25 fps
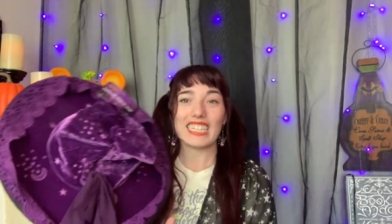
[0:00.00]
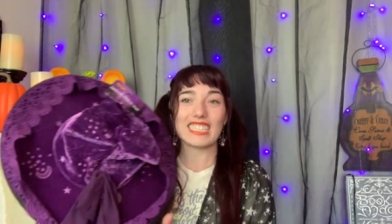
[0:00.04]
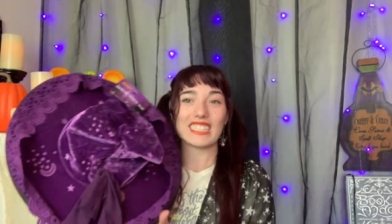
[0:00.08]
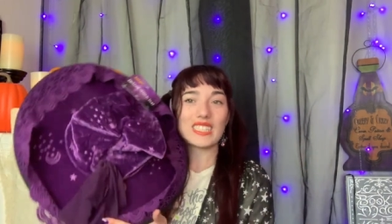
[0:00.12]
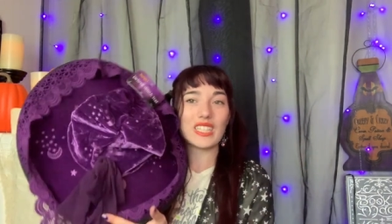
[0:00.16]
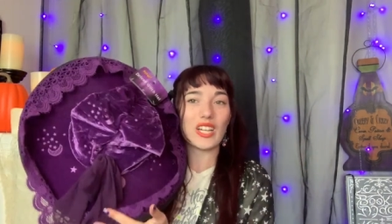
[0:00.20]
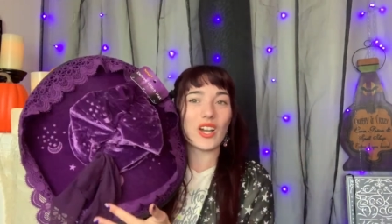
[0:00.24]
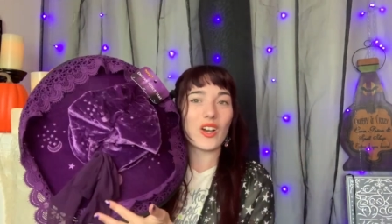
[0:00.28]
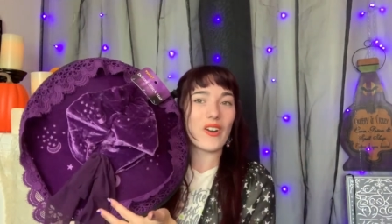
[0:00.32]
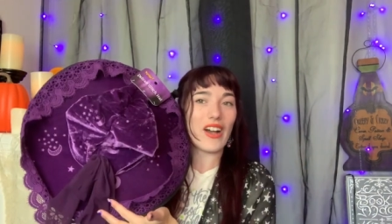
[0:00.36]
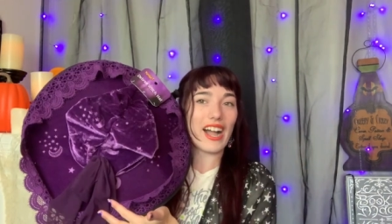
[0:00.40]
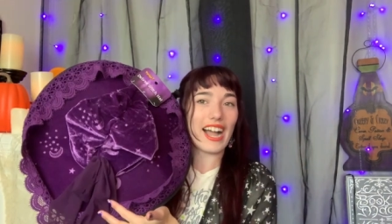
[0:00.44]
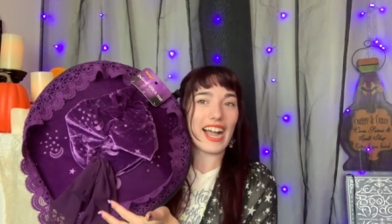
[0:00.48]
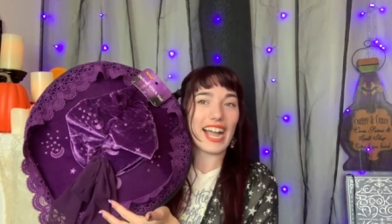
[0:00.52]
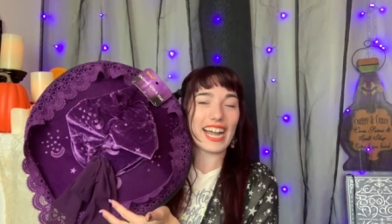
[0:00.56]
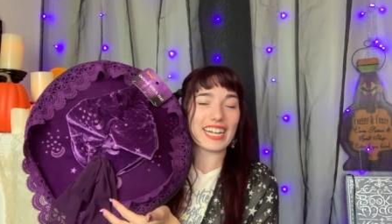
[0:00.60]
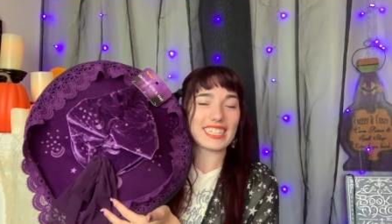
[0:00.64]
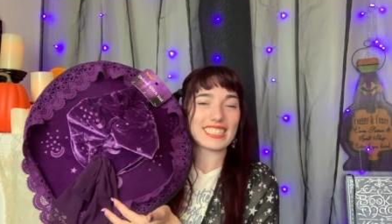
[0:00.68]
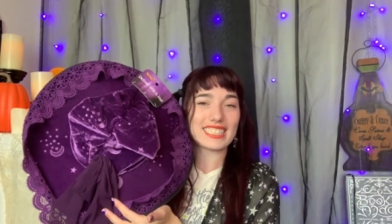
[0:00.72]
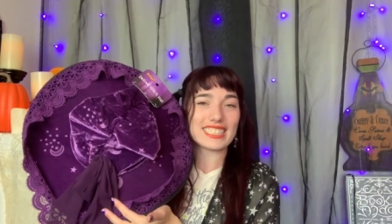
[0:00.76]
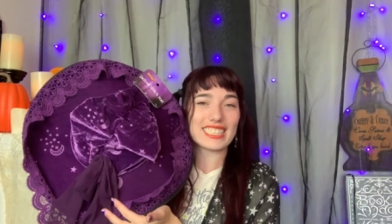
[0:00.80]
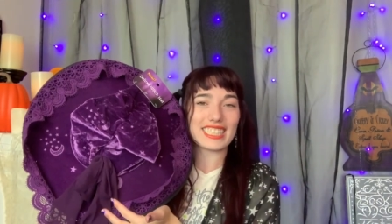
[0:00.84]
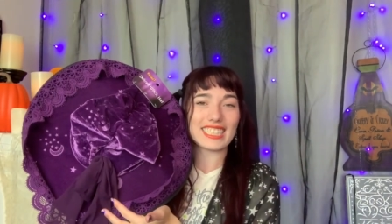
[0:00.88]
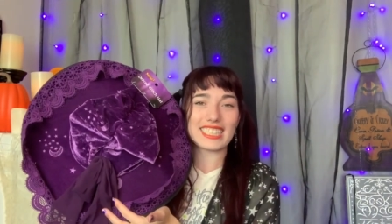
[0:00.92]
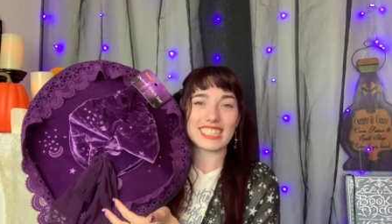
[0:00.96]
so I
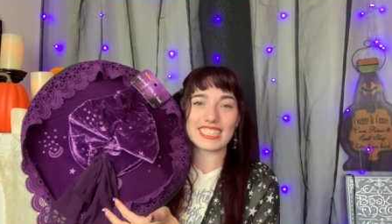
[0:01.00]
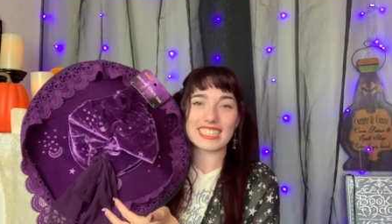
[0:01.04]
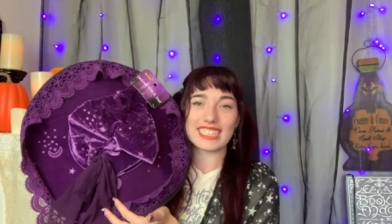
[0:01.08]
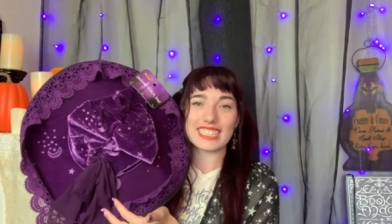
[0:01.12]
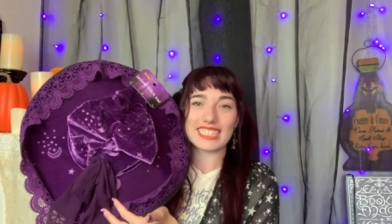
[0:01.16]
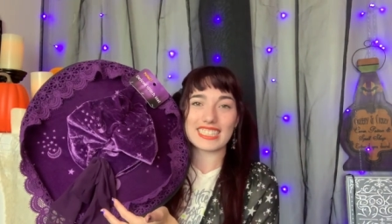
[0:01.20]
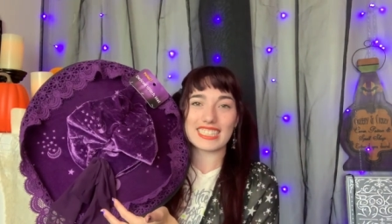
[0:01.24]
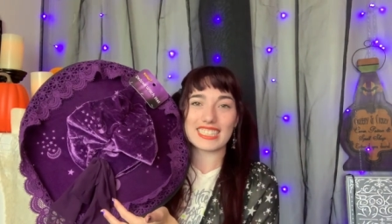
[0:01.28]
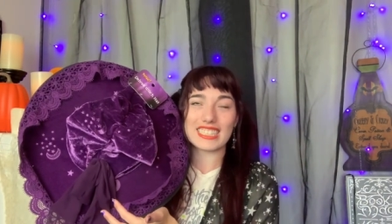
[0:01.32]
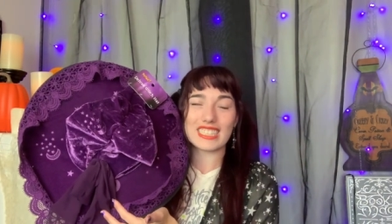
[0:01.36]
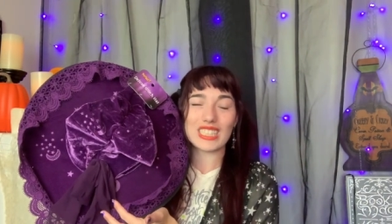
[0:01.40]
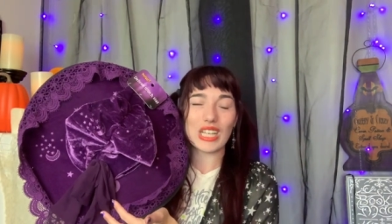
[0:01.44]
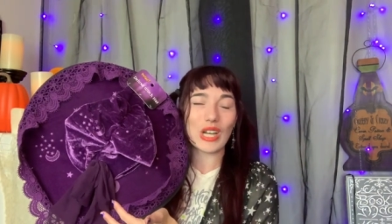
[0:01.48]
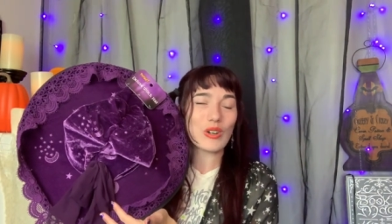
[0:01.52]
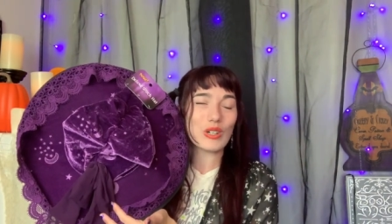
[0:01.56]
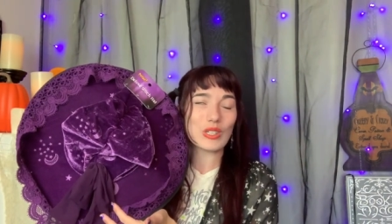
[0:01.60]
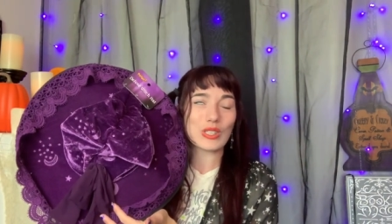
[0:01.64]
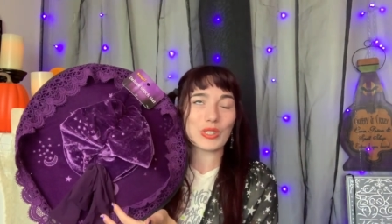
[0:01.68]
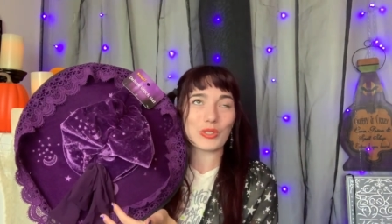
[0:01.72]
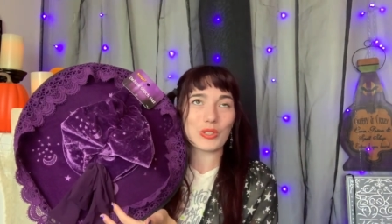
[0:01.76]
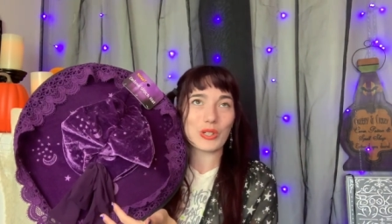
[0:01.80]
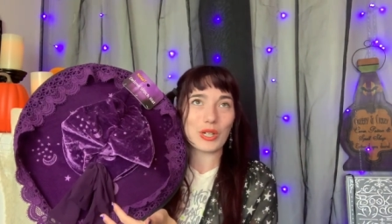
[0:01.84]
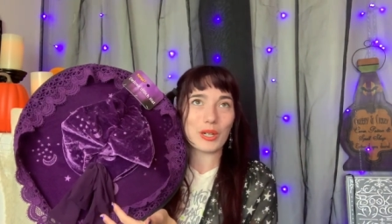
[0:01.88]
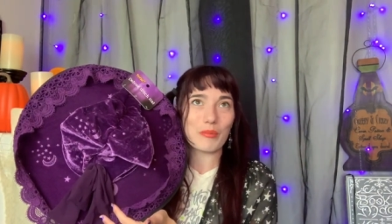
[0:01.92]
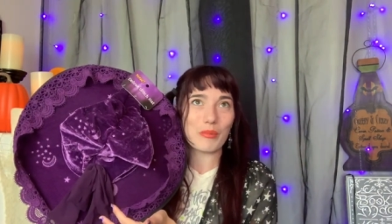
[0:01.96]
just think this is so
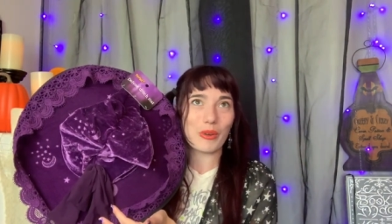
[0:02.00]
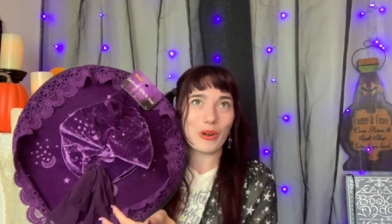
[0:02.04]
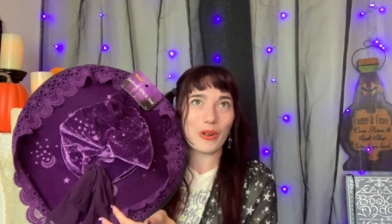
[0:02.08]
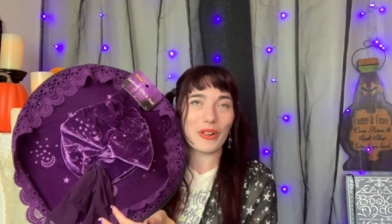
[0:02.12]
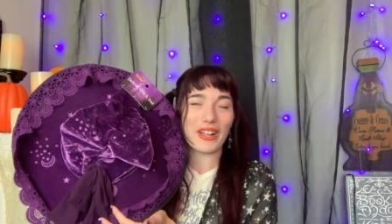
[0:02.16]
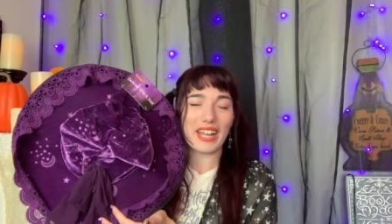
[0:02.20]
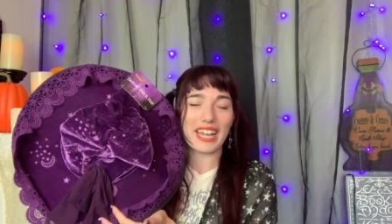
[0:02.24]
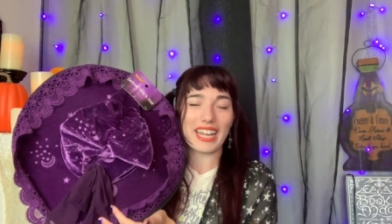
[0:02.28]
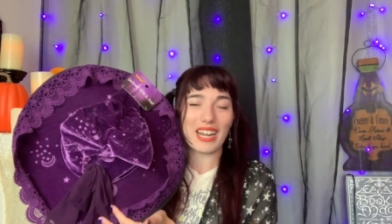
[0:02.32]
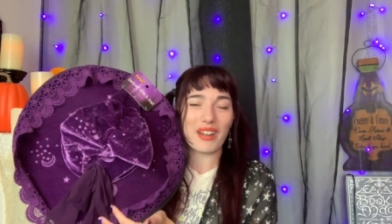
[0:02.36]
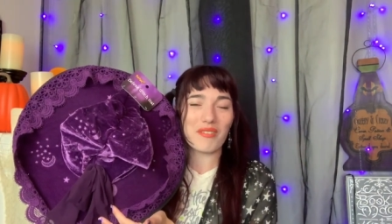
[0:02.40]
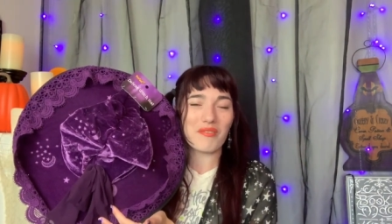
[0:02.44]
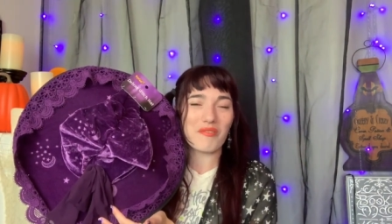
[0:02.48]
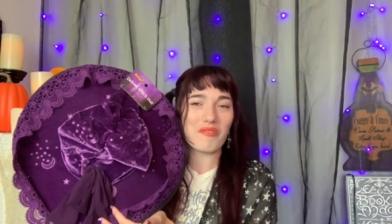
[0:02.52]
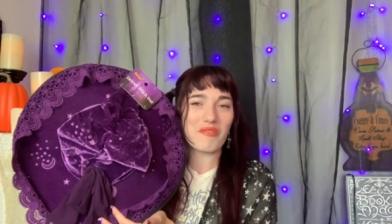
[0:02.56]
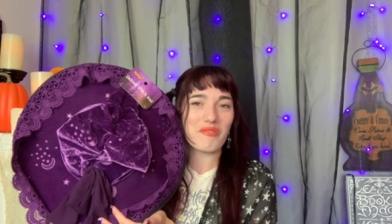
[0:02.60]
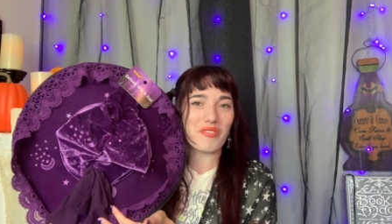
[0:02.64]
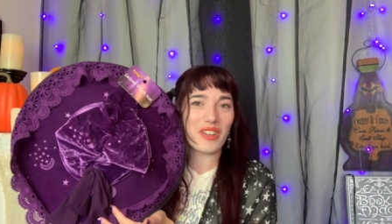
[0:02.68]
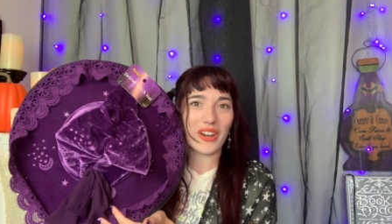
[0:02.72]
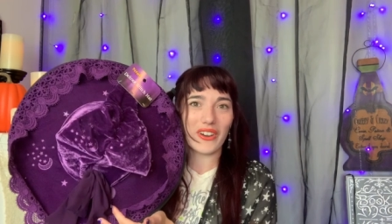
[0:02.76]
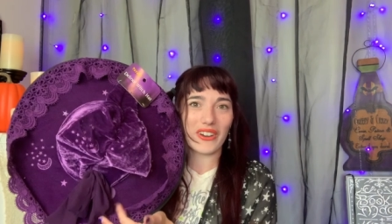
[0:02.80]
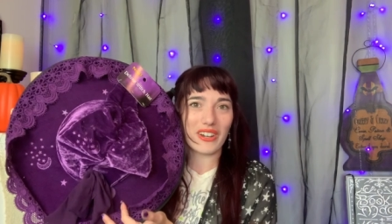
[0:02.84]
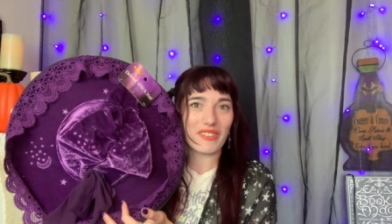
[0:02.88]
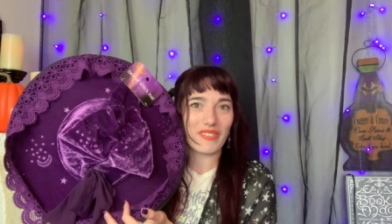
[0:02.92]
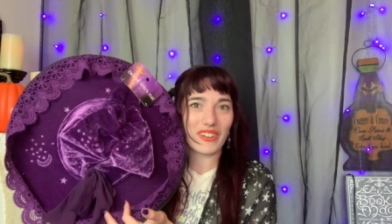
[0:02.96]
adorable, and I'm
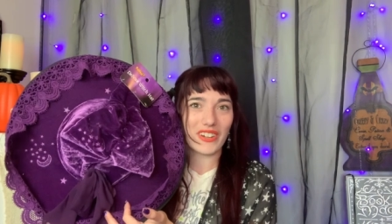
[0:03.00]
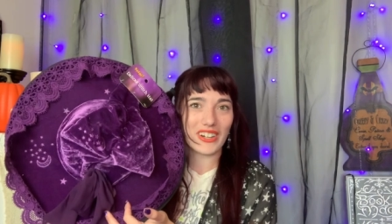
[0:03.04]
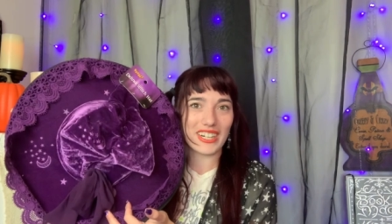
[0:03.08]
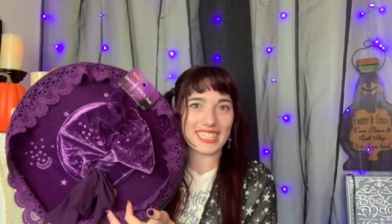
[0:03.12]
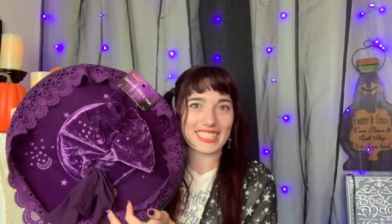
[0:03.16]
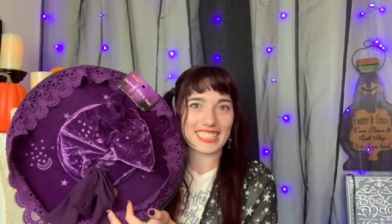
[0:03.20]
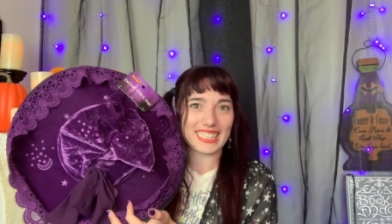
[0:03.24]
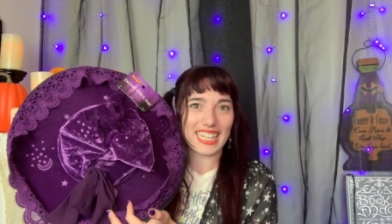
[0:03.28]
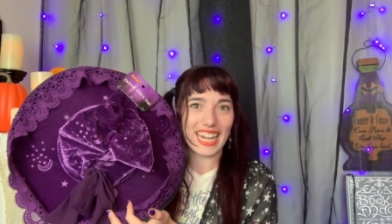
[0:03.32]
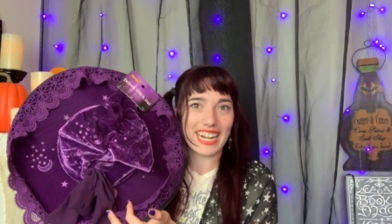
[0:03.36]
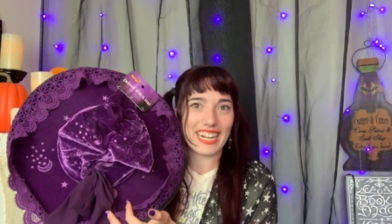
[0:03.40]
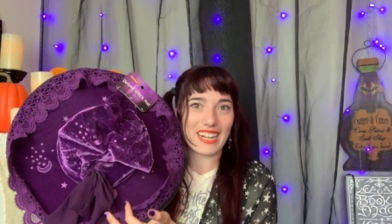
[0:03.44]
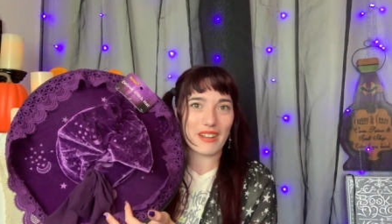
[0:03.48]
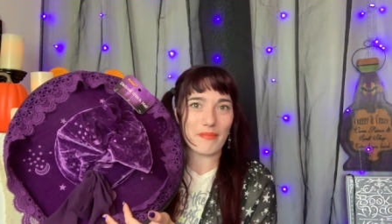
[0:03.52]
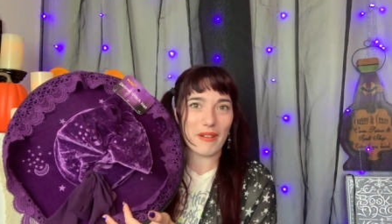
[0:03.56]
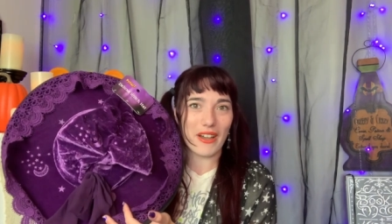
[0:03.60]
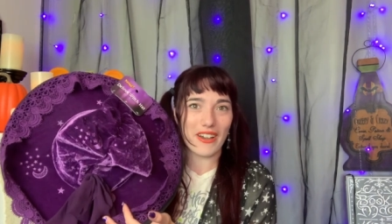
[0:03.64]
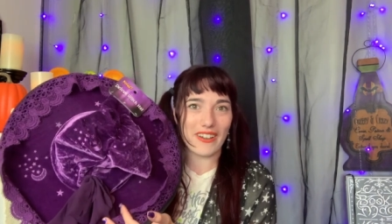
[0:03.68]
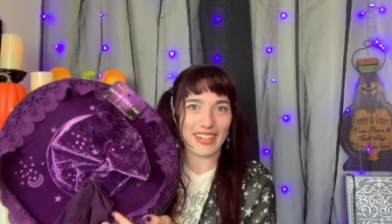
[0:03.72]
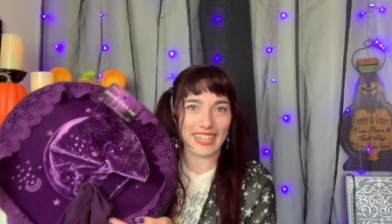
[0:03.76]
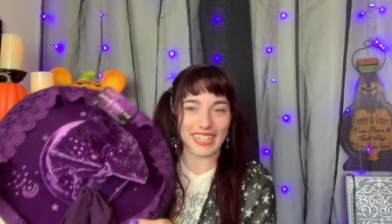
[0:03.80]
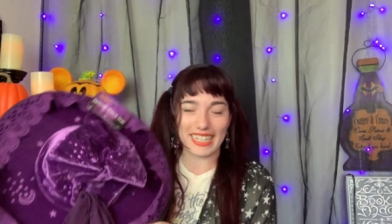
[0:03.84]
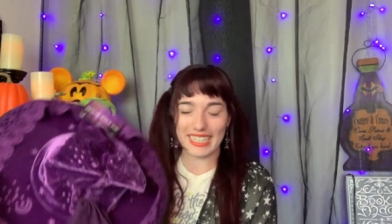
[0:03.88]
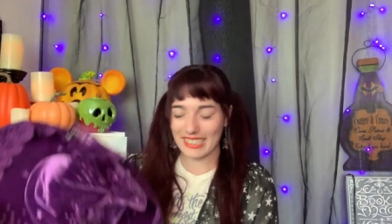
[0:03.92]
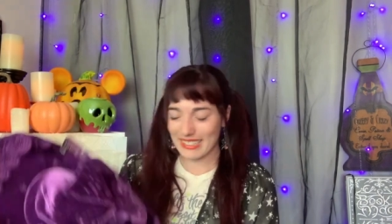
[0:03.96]
very, very excited
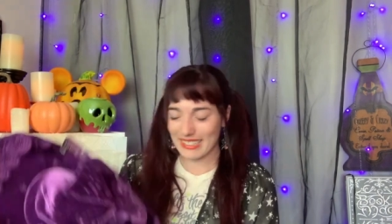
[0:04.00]
about it.